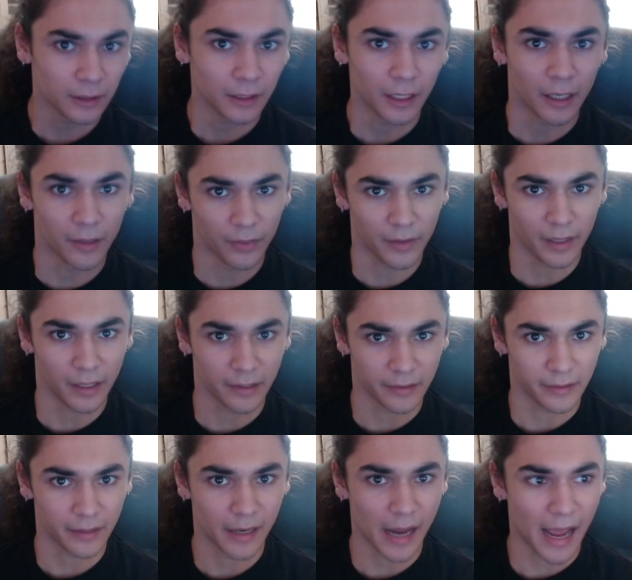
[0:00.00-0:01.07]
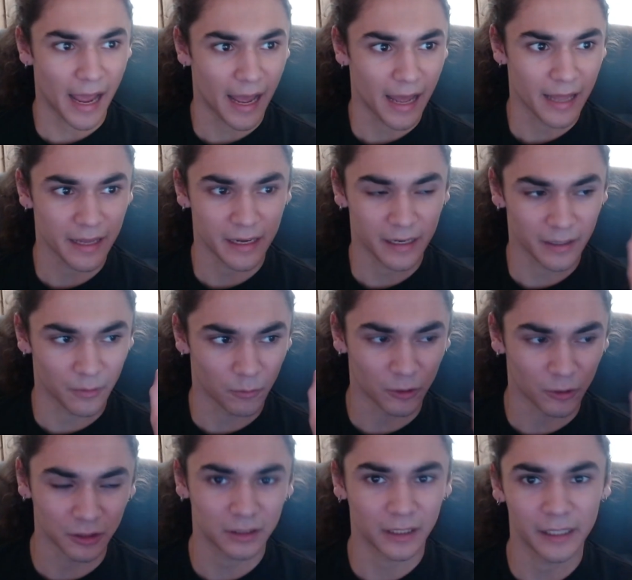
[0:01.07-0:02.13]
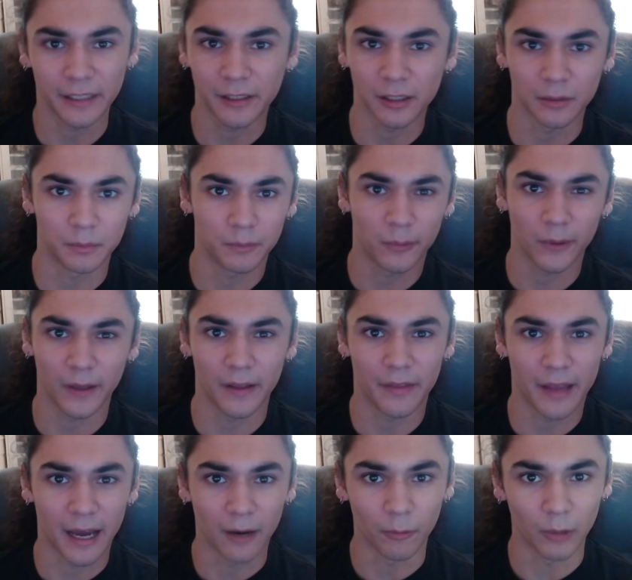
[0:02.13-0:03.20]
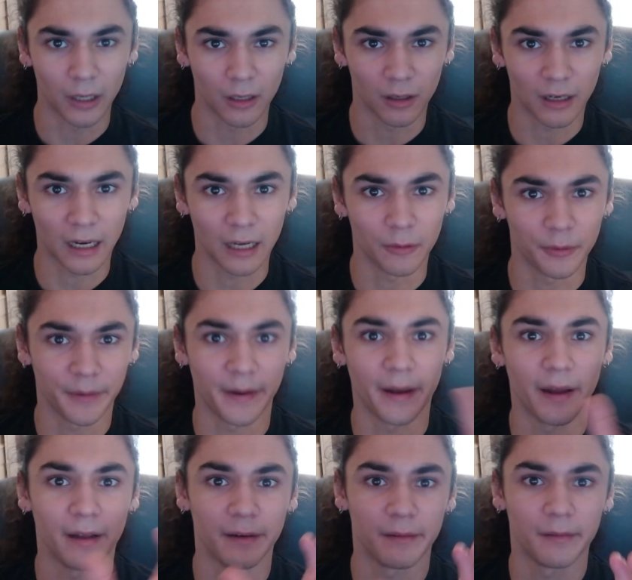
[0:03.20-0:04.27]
and then at once I could play that well, I would add